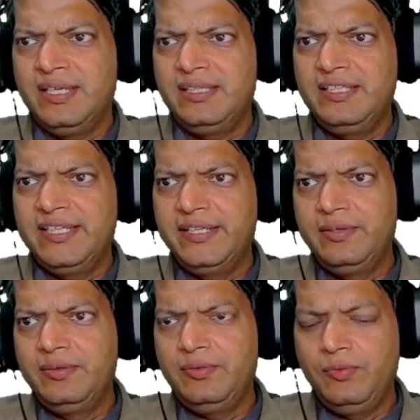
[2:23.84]
and
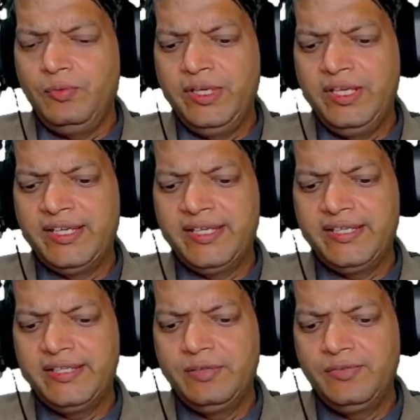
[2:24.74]
then we'll
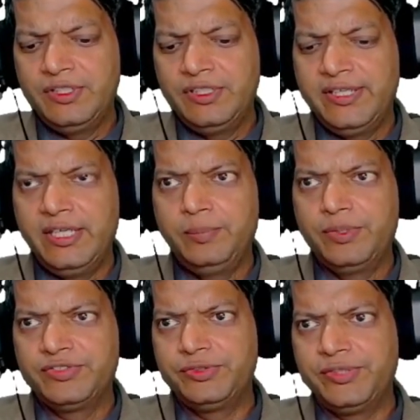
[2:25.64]
connect it with the
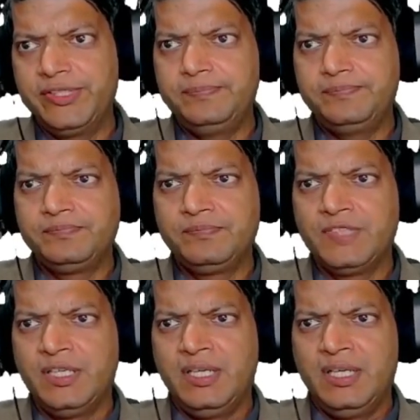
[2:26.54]
input stream.
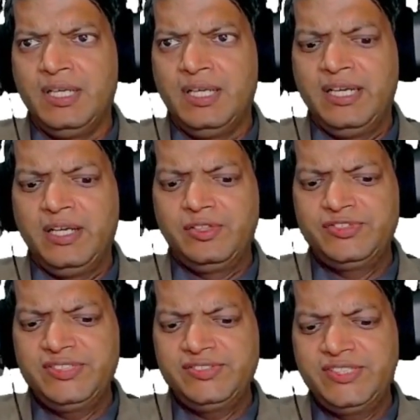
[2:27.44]
Now
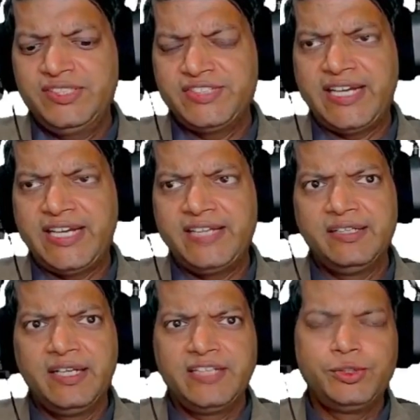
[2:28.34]
since the scanner
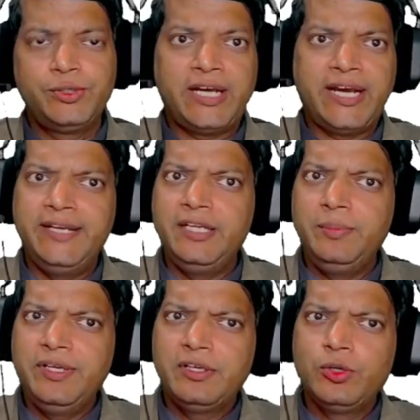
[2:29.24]
class should ideally
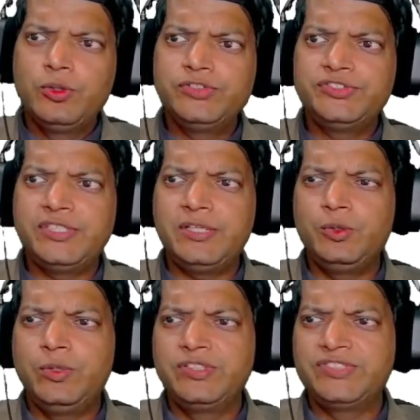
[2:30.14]
be closed
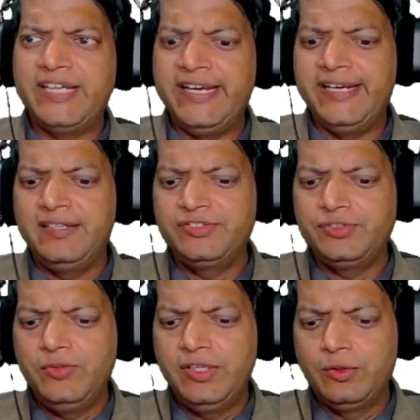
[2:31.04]
towards the end,
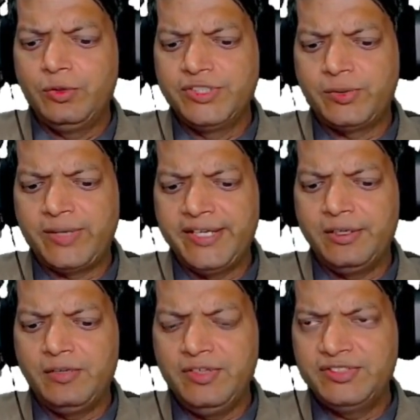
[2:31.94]
so we'll close it right
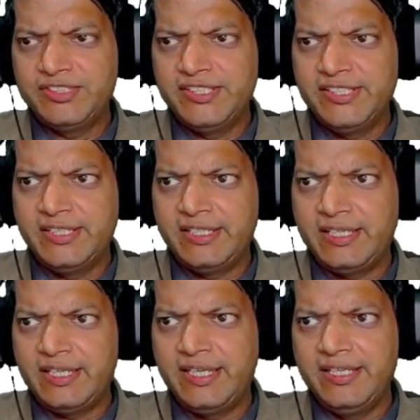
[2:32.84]
now. We'll say
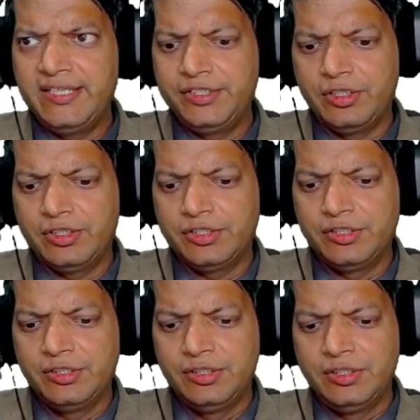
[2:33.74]
in.close,